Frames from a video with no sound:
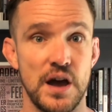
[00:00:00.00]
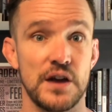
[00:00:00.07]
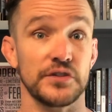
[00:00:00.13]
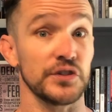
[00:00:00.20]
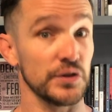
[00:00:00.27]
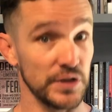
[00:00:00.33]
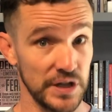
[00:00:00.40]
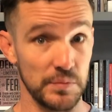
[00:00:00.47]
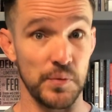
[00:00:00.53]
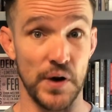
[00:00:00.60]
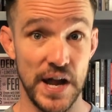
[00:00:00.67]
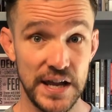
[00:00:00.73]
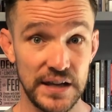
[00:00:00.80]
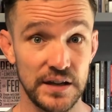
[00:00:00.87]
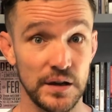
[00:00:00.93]
Do you need a
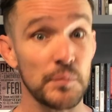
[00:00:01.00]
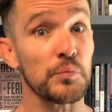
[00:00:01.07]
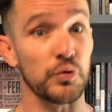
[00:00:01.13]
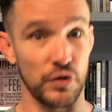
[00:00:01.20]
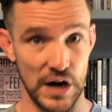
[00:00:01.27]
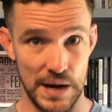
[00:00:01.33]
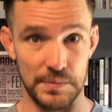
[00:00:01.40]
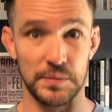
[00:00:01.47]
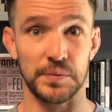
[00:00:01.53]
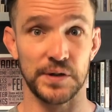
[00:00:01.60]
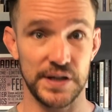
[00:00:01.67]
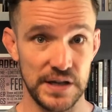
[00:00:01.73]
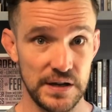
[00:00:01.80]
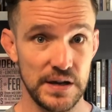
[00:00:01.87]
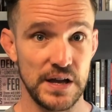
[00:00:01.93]
break?
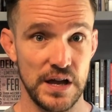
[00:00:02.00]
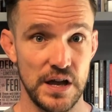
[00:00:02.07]
Probably.